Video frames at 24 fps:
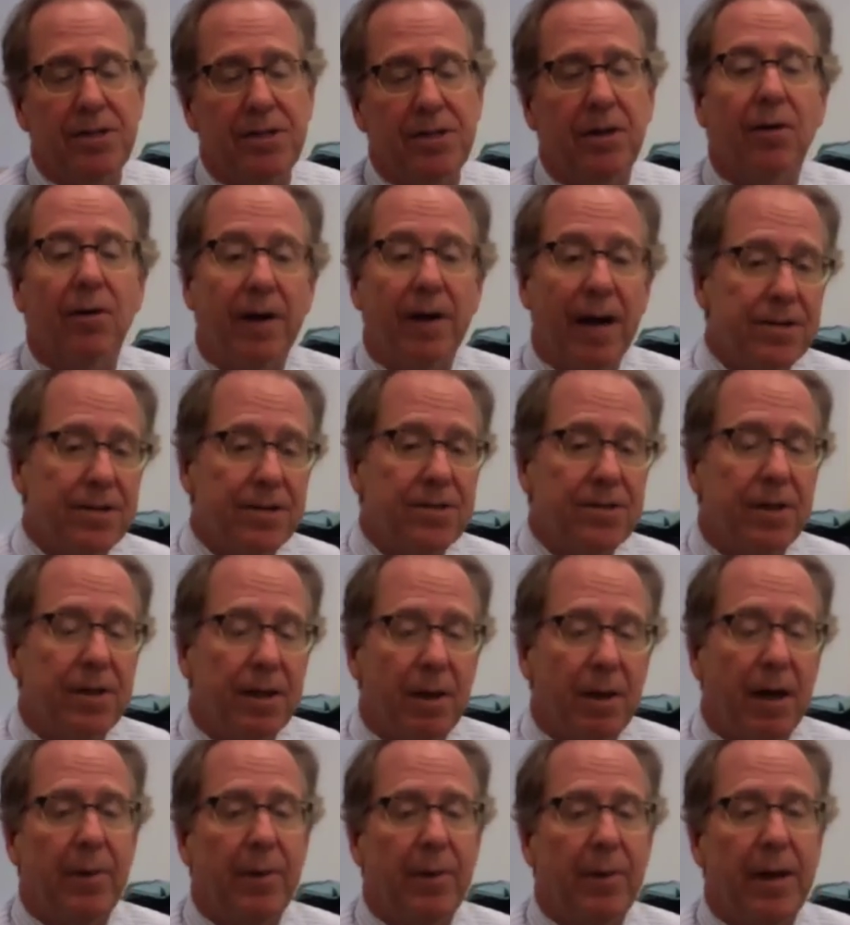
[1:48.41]
curiosity
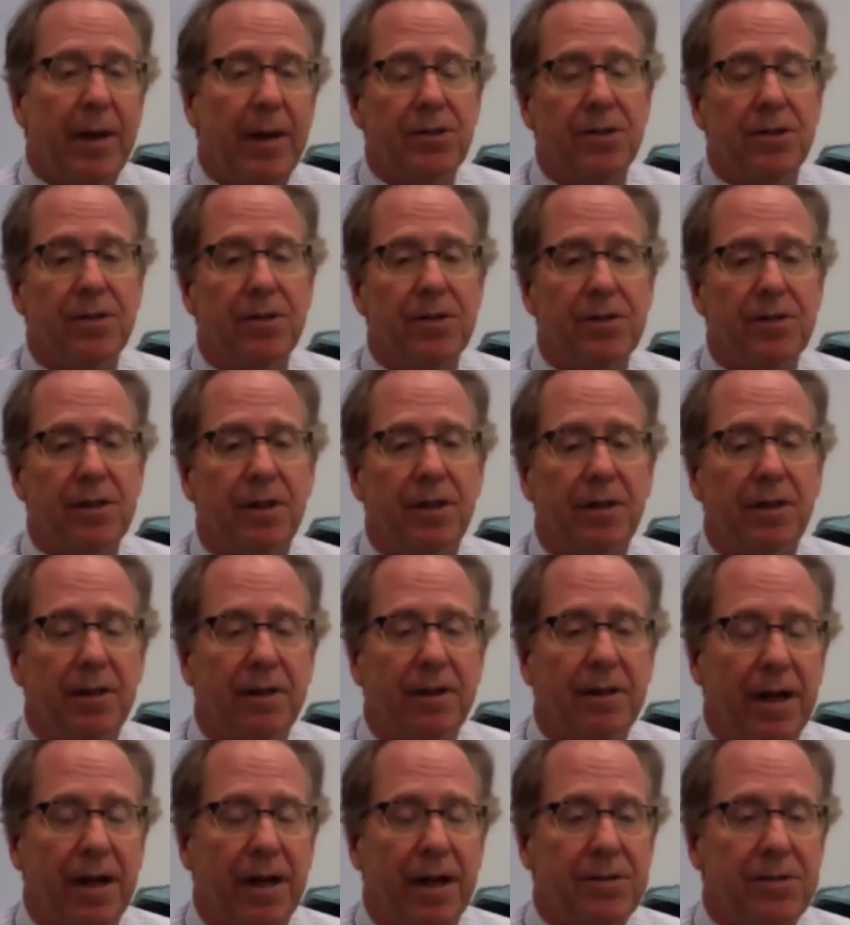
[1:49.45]
about patients
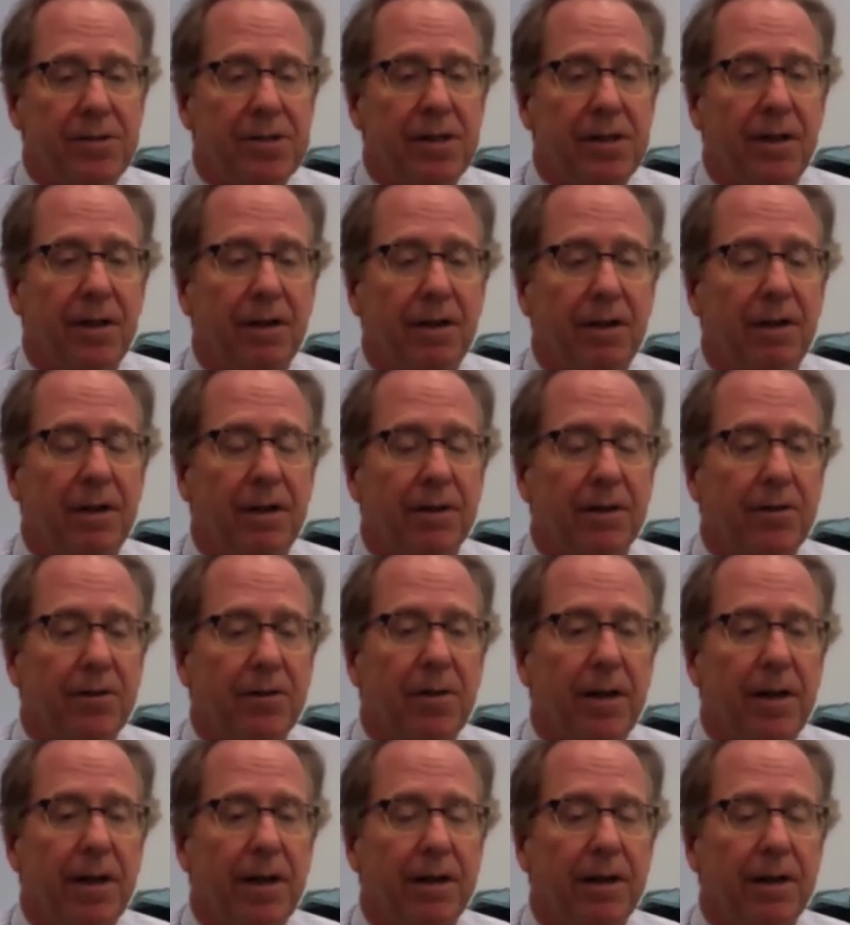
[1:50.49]
that I've seen in the
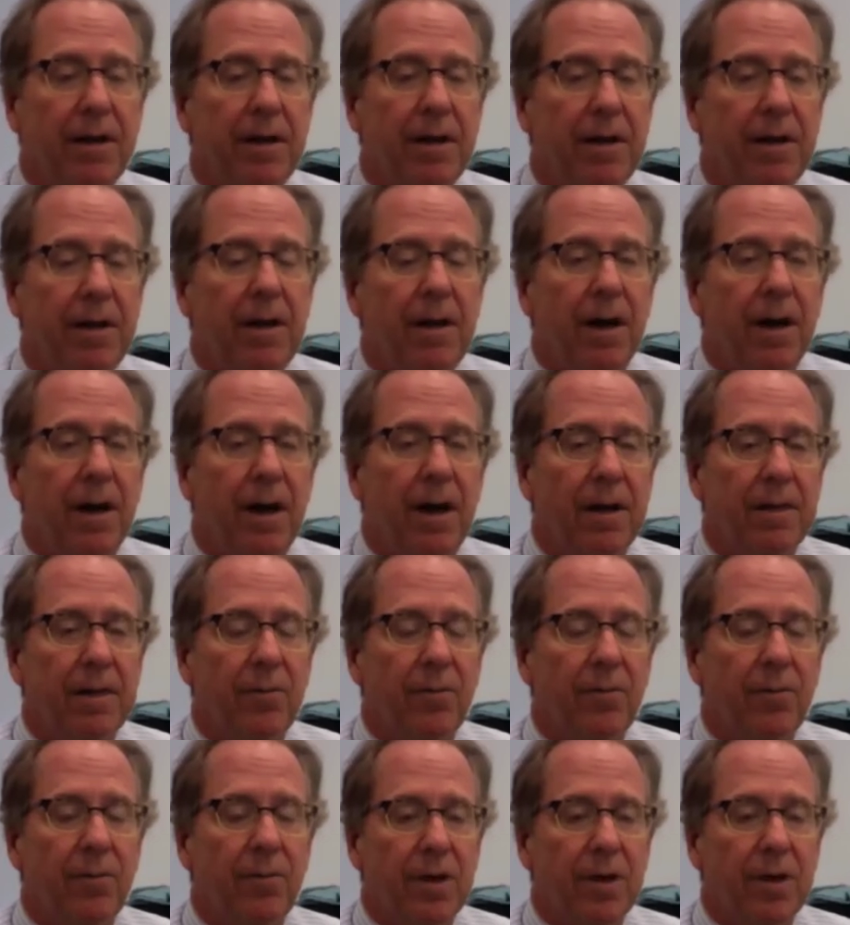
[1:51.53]
clinic,
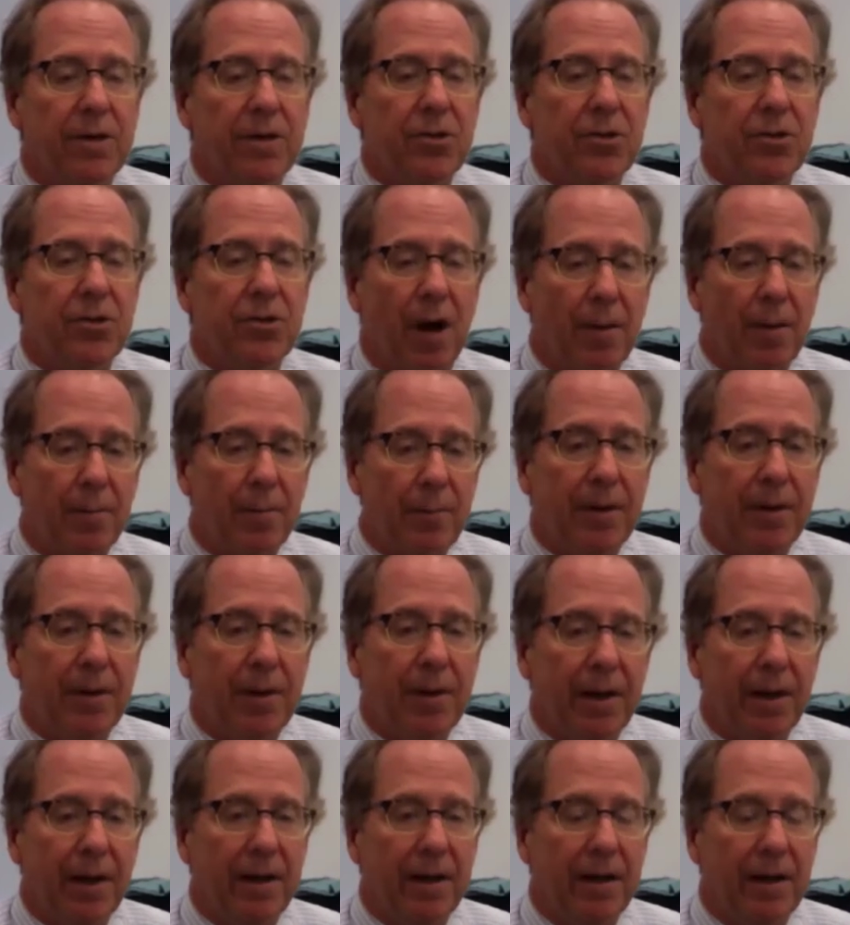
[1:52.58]
that really sharpened
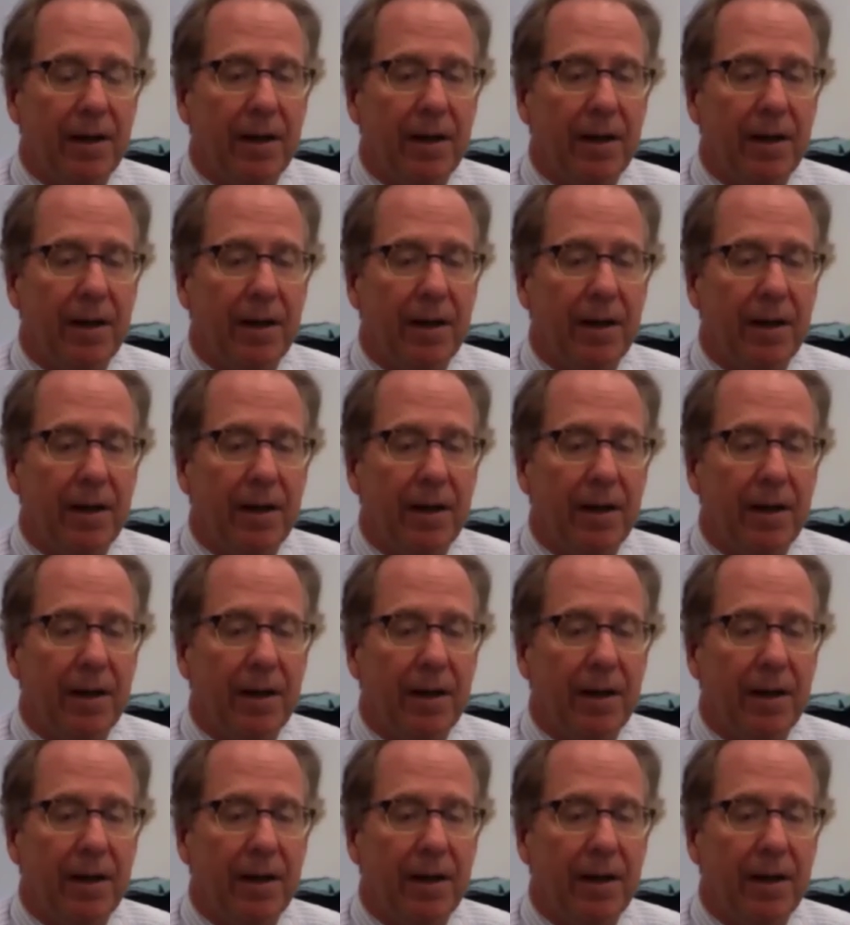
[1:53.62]
and